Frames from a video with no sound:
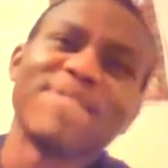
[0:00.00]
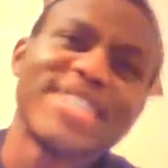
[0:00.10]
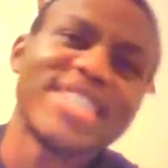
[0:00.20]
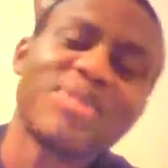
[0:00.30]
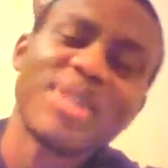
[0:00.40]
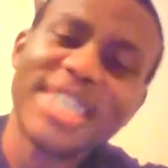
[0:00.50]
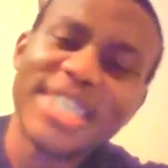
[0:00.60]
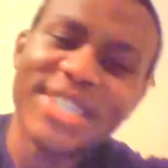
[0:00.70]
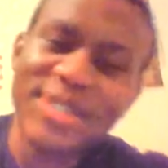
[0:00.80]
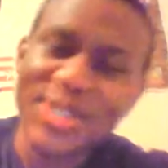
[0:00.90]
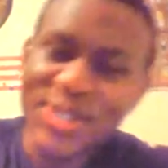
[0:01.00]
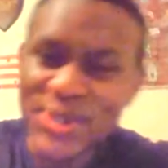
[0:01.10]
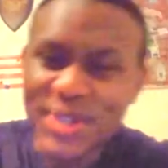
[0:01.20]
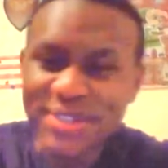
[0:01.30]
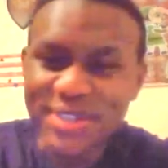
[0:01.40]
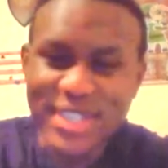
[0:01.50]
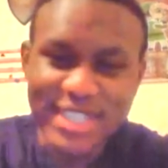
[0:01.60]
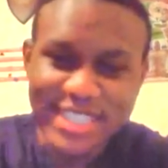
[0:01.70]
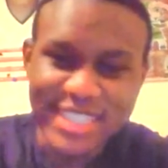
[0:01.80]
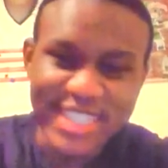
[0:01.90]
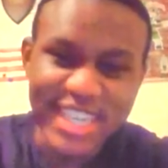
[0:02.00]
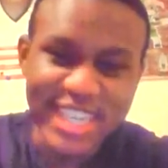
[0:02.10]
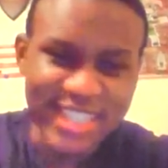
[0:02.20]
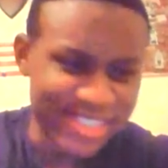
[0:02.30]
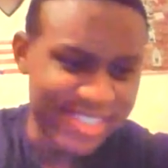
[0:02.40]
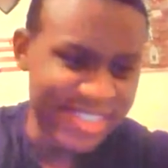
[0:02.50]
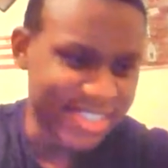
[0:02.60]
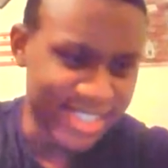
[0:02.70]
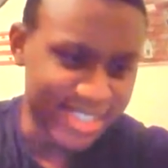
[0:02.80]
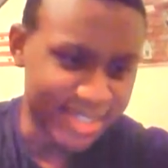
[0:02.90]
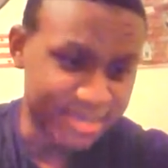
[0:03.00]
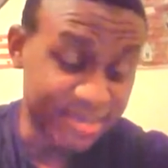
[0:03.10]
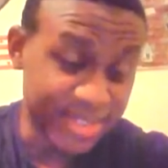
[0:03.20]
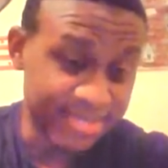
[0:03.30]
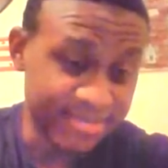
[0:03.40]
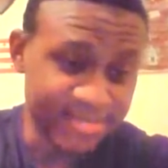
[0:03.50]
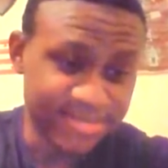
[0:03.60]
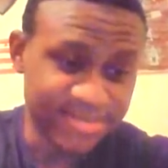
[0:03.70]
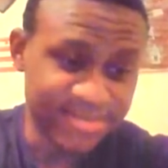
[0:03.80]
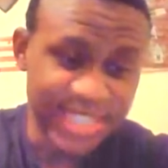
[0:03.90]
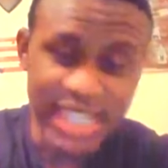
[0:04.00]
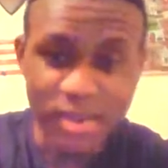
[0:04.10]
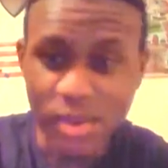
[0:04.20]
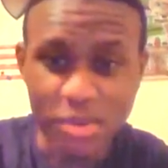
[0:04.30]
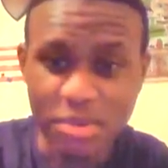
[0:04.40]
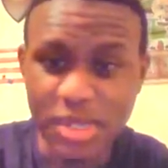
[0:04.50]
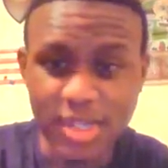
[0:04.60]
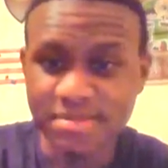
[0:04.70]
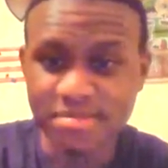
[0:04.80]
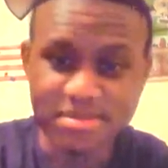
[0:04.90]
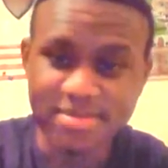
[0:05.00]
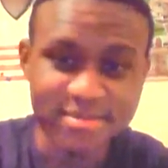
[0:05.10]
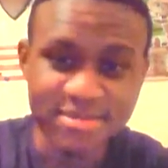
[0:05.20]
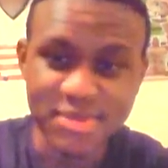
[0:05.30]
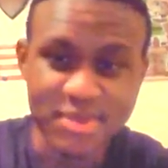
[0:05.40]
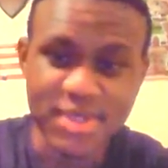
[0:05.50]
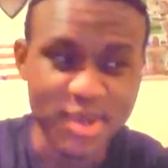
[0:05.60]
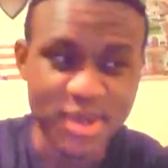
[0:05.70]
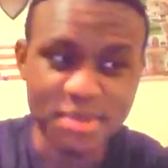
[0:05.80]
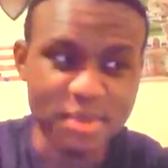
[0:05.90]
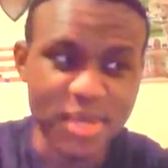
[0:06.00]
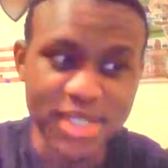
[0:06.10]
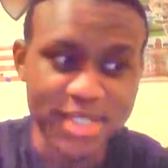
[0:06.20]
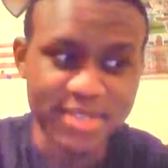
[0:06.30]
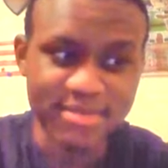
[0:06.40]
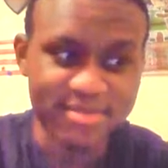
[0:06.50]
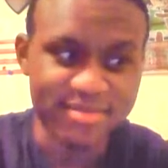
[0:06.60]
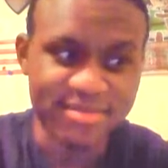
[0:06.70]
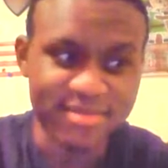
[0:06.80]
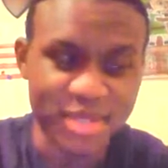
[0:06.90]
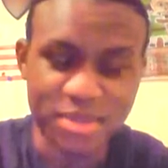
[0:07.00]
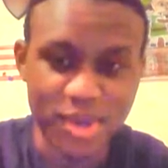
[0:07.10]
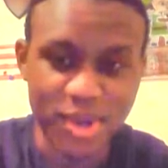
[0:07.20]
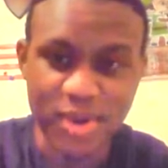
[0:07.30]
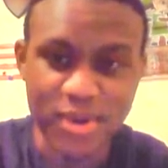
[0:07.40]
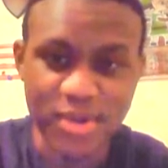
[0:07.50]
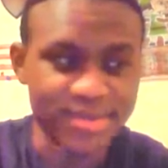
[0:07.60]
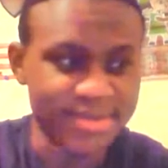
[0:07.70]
Just wanted to give you a little story for today since I won't be doing much tomorrow.